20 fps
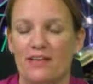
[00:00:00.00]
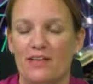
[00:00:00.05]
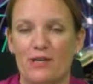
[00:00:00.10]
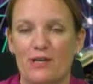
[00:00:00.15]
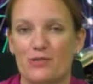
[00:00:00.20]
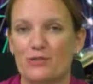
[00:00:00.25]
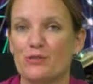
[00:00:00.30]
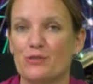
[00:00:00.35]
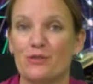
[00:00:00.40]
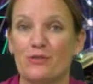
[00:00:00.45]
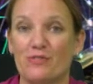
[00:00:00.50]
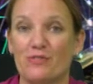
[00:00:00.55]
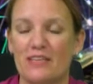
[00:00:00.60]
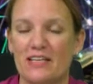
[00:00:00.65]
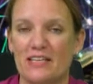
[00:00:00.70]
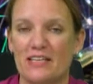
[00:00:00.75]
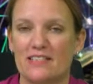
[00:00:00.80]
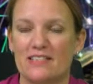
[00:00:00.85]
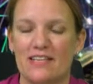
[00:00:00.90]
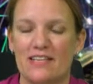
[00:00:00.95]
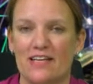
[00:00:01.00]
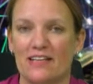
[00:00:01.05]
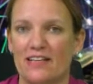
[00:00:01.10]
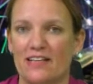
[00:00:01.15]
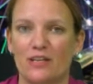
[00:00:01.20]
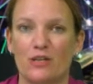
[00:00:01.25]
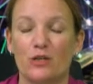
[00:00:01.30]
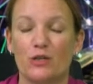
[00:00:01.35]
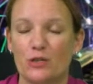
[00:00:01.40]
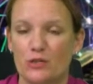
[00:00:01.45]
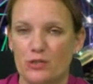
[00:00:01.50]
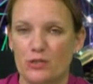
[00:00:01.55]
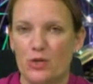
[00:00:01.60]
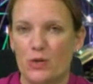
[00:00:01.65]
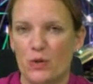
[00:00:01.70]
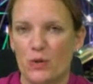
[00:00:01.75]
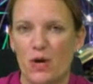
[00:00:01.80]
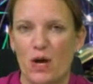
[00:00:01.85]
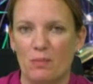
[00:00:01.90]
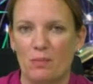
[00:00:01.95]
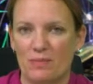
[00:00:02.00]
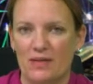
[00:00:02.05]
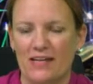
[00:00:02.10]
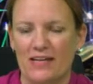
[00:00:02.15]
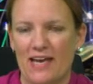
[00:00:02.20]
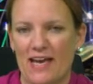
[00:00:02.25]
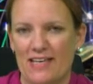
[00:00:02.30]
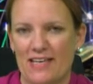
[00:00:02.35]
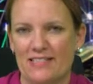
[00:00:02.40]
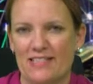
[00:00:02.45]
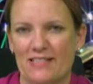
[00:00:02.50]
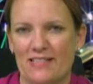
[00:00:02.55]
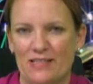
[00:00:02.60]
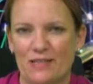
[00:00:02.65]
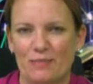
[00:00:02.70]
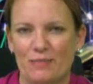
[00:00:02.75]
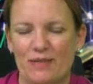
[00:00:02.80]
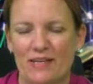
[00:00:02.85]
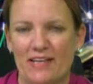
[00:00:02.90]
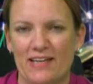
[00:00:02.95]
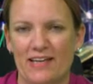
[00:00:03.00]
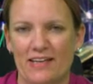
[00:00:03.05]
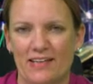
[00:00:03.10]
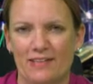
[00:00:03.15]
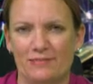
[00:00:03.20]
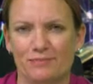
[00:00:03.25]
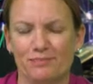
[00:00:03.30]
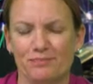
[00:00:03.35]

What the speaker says: sort of things that looked so complicated in the beginning.